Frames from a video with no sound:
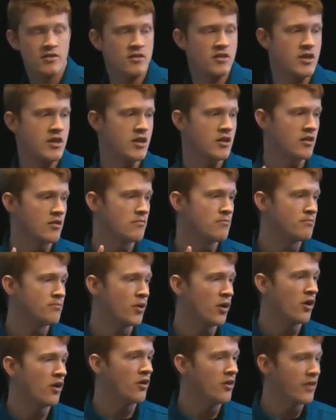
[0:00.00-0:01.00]
The
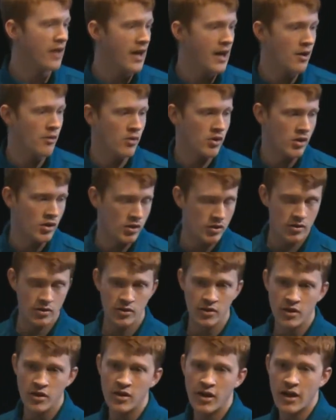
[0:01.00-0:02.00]
barred owl
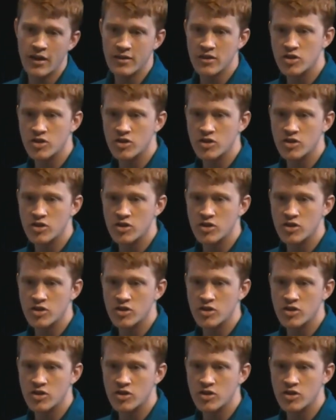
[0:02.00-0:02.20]
and